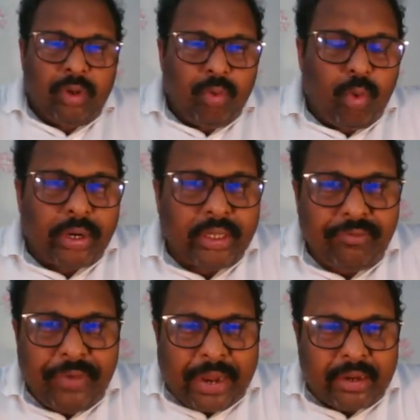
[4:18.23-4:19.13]
What are the
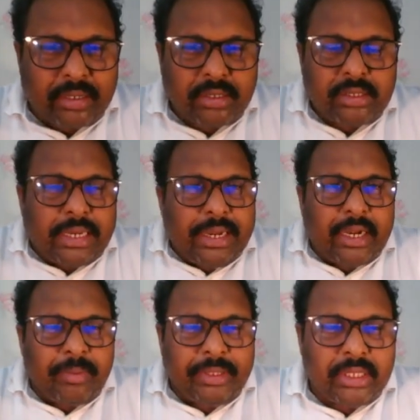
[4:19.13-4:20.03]
factors that
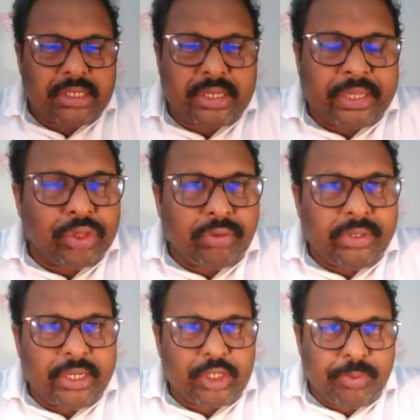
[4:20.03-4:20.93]
determine the strength of the
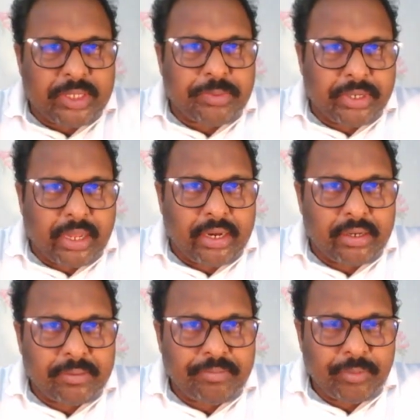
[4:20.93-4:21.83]
displacement
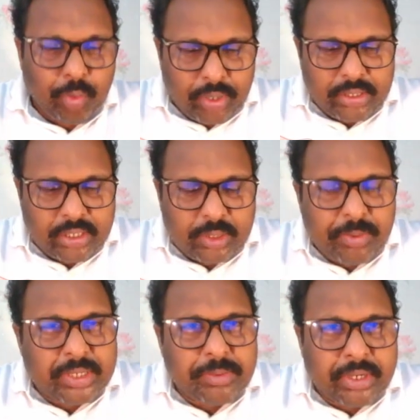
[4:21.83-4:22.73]
current? What is
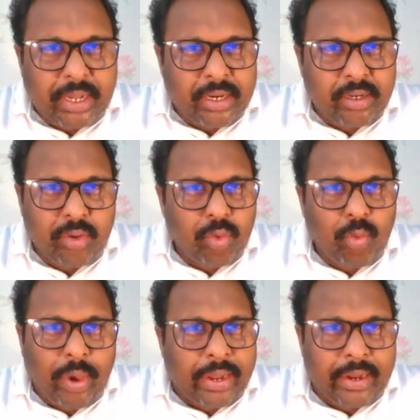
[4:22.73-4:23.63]
displacement current?
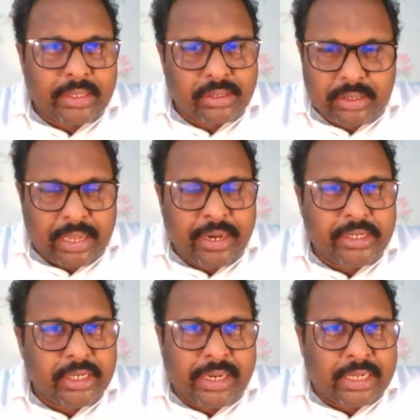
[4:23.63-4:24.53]
Wireless
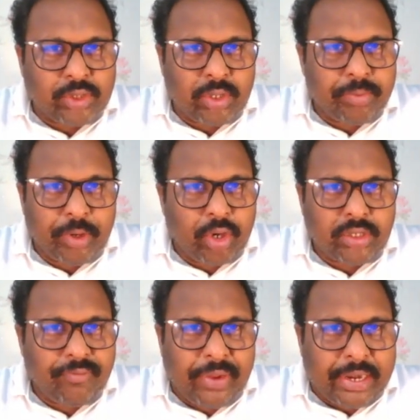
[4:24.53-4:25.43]
energy transfer because
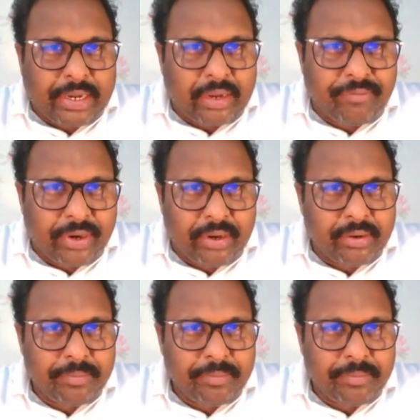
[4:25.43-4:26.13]
of electric field.